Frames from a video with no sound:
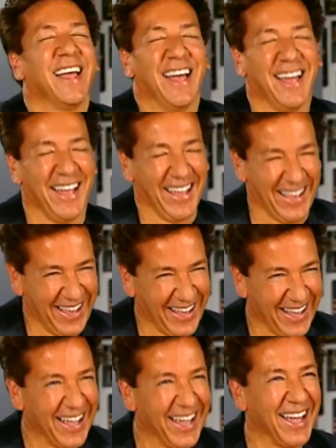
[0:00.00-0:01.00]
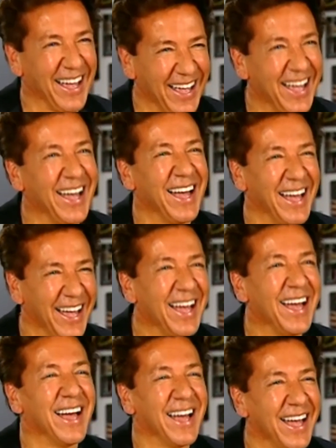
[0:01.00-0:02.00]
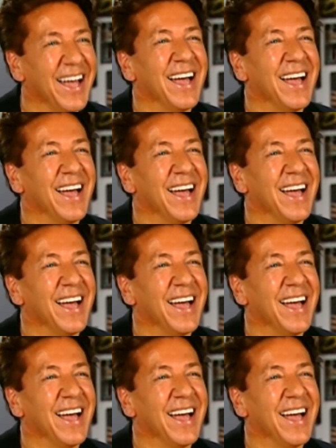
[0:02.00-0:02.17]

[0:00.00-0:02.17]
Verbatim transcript: hear but somebody said, well, would you ever consider